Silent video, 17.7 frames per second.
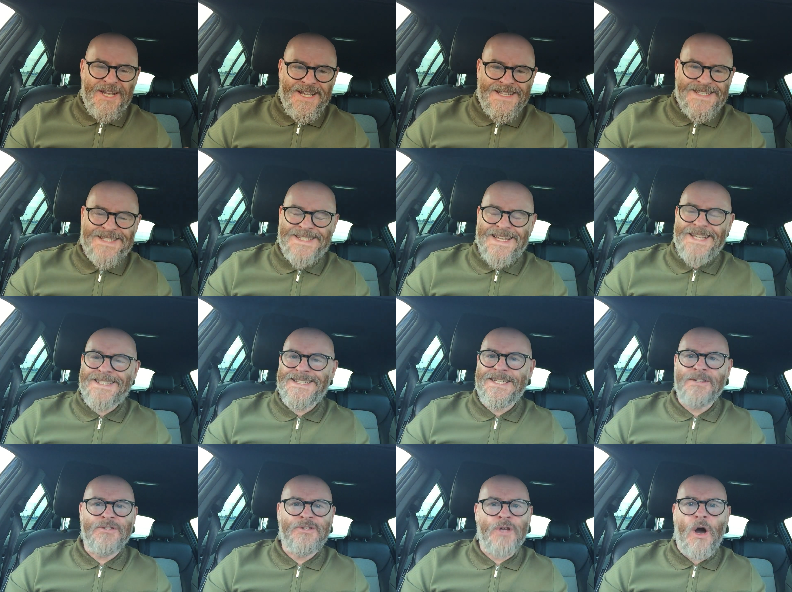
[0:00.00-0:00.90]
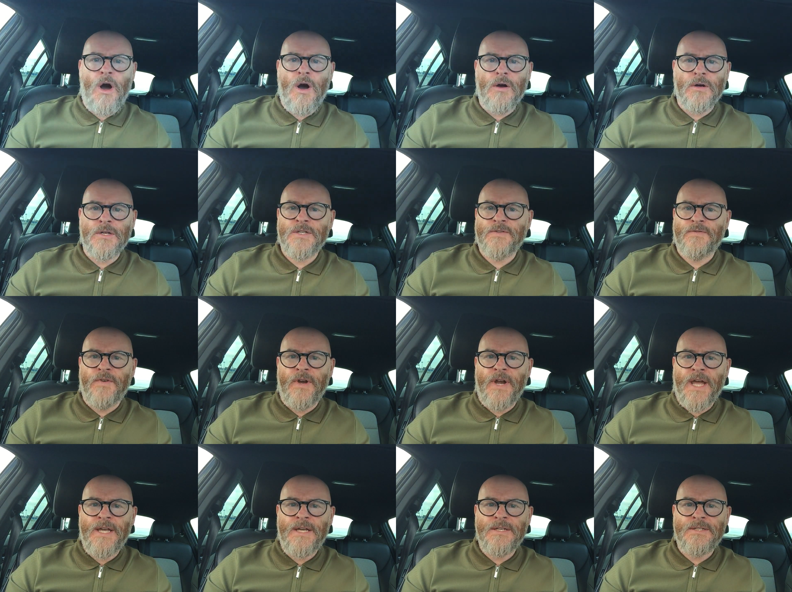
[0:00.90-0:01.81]
It sits in darkness
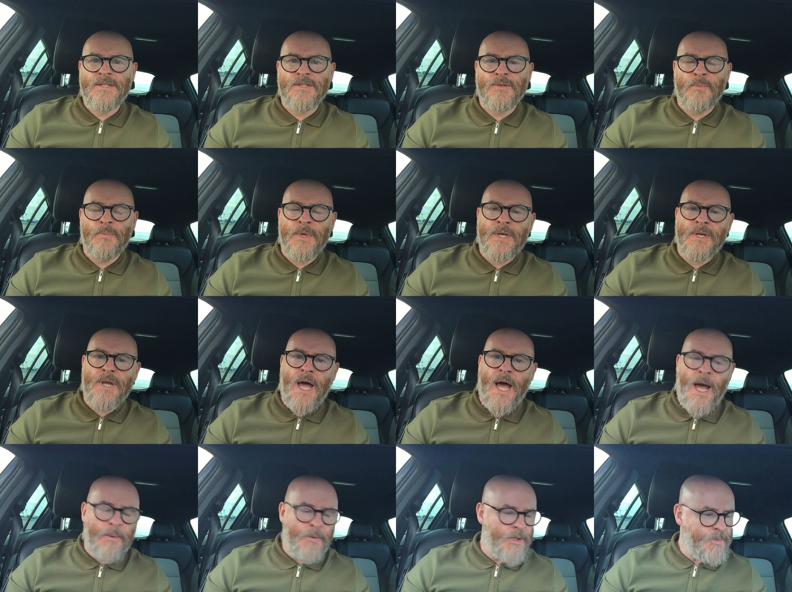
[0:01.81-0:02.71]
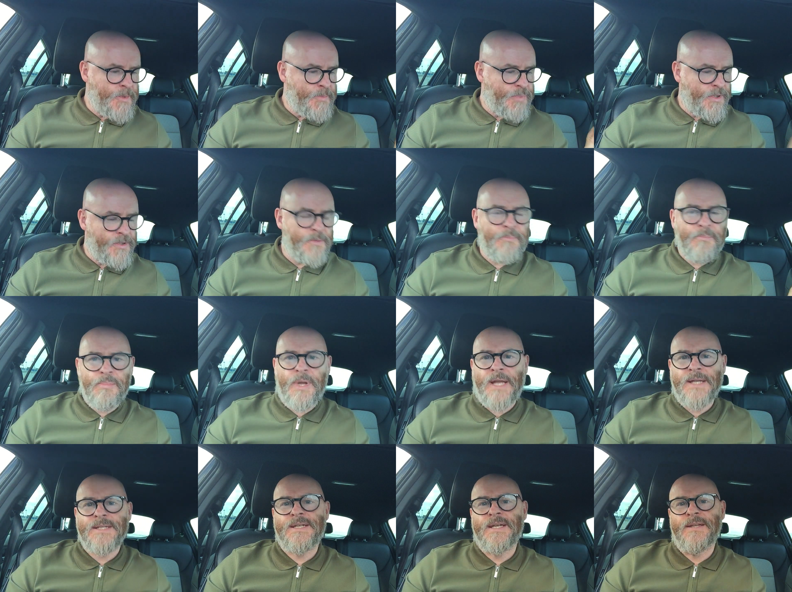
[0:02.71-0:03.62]
for ages. I mean, I'm going to be
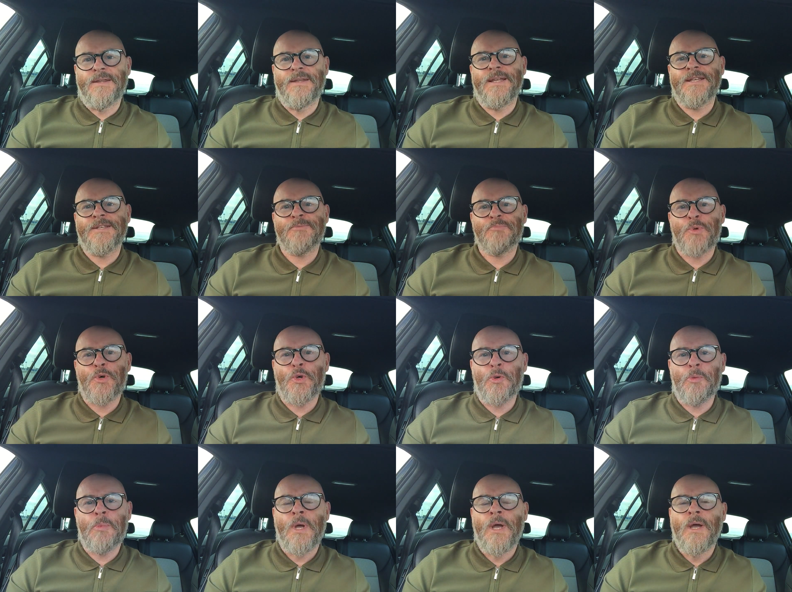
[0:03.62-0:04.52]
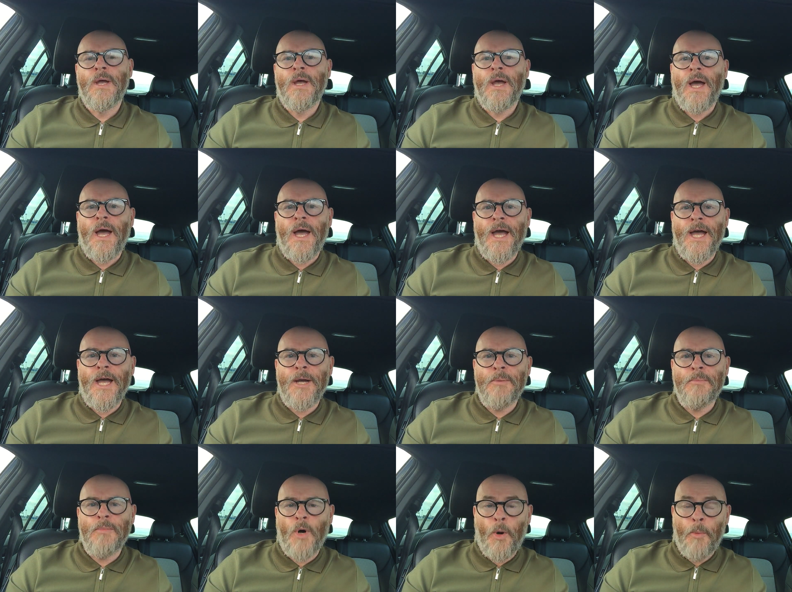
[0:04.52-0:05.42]
planting this bulb
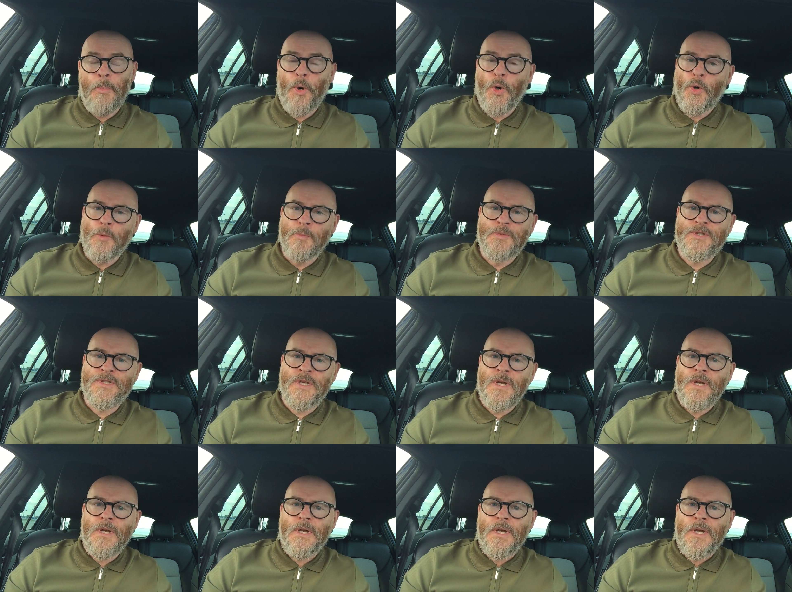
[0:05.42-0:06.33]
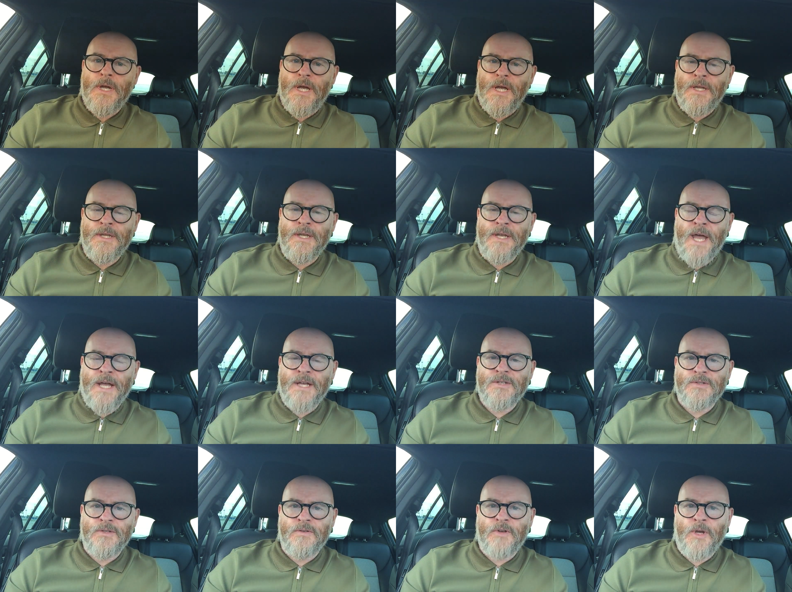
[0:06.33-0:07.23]
or bulbs in the
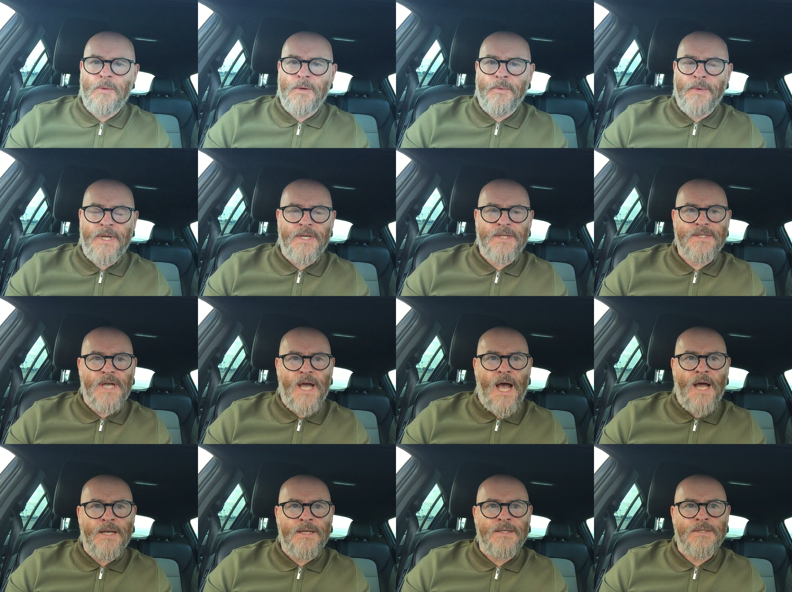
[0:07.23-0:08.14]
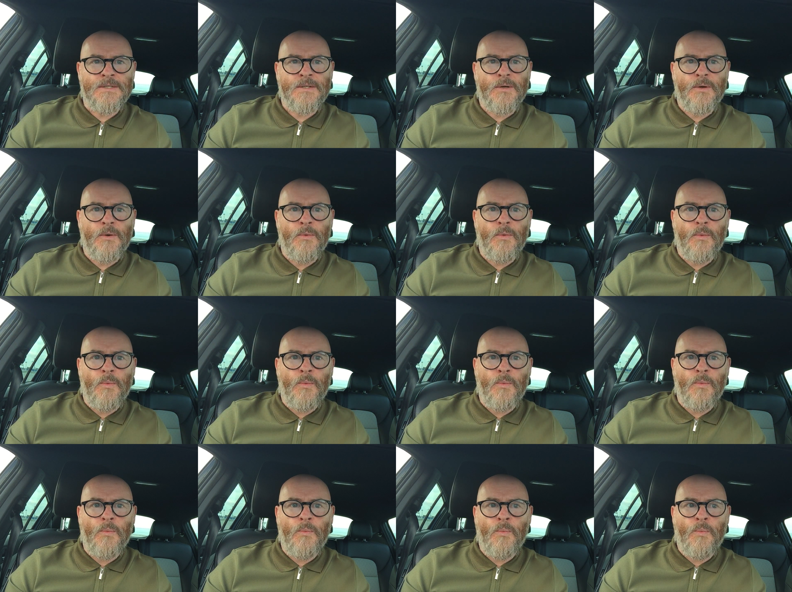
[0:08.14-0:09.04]
next sort of couple of weeks, and
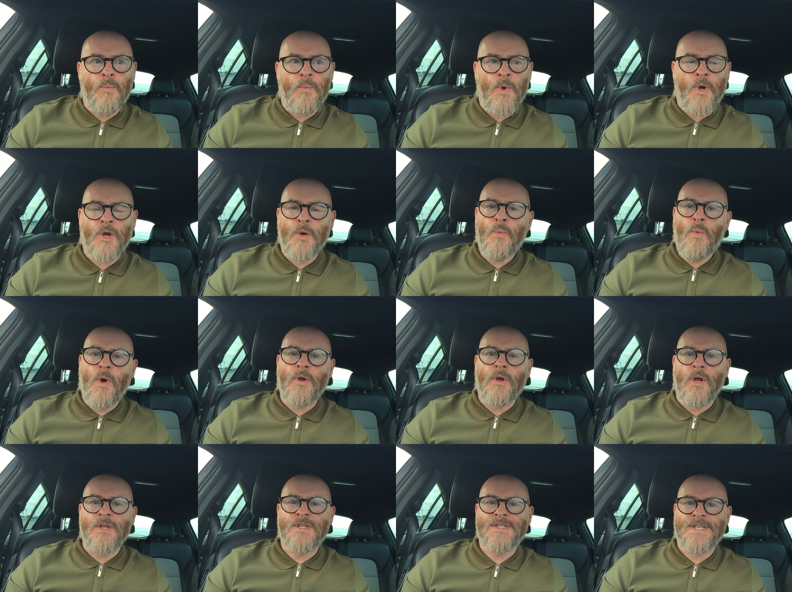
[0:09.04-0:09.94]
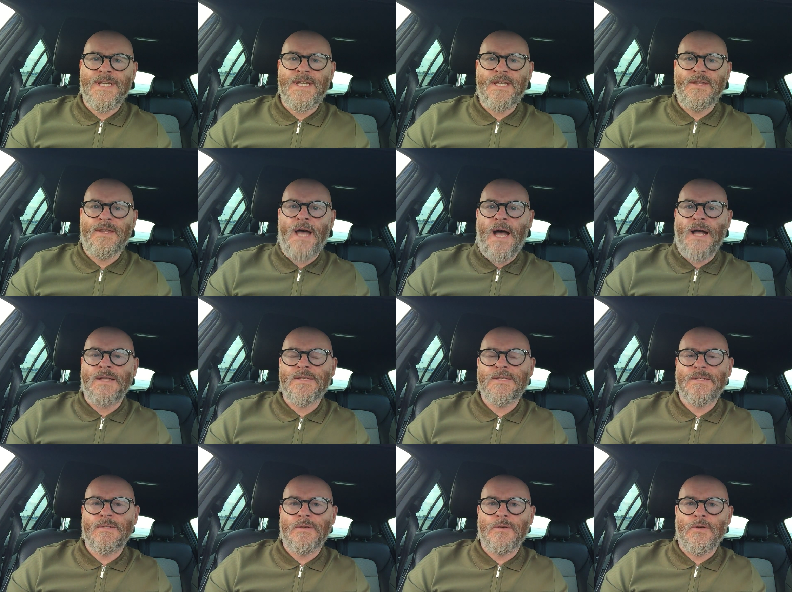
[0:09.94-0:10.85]
we're going to want to see
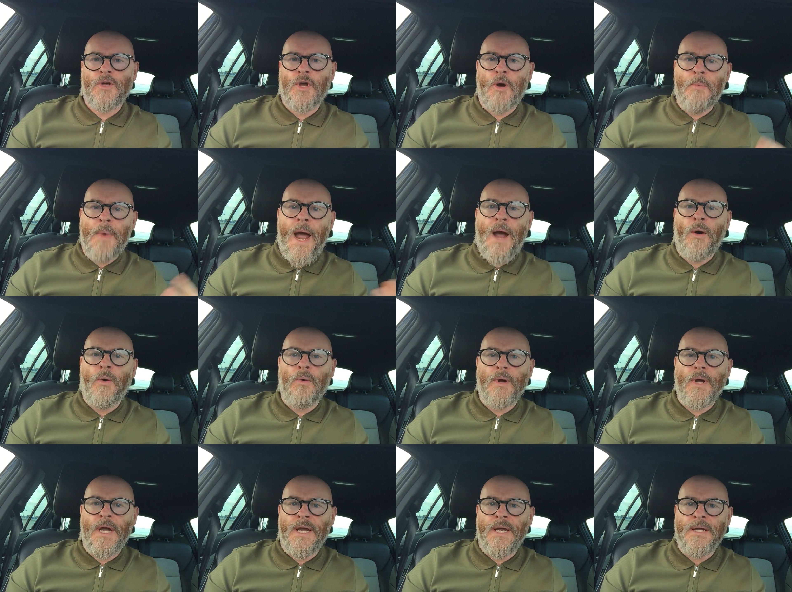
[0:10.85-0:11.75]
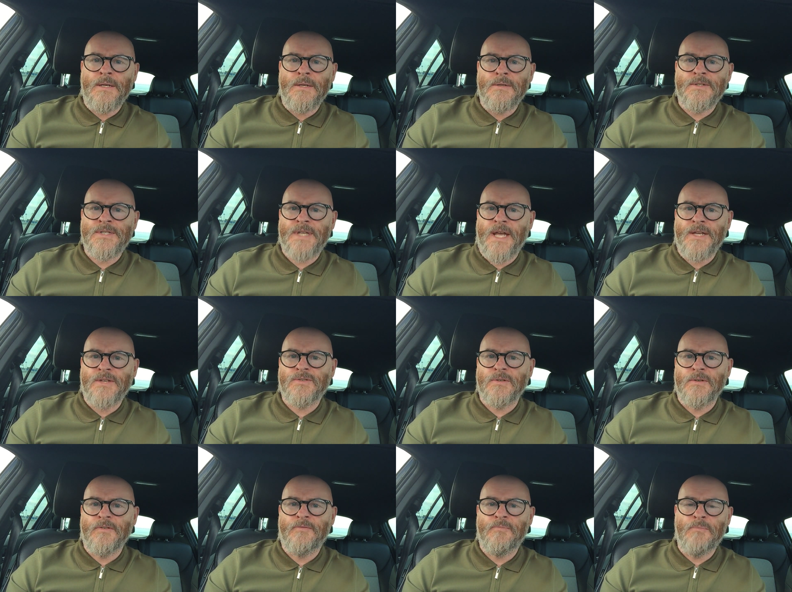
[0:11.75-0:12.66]
that come out in, say,
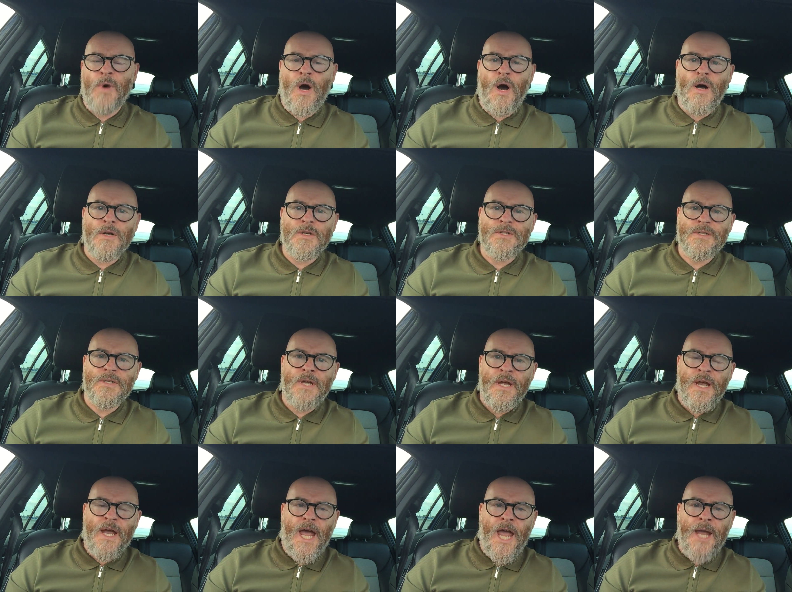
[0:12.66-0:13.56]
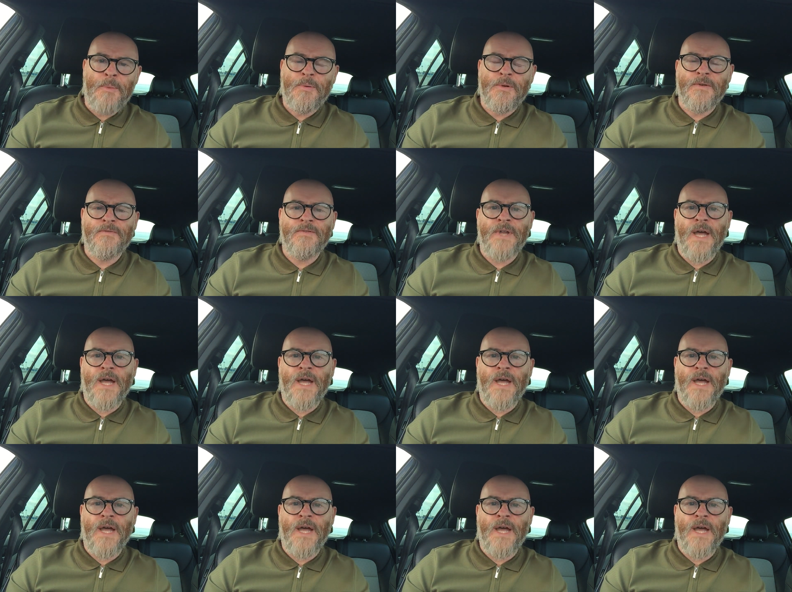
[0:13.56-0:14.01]
sort of March, April of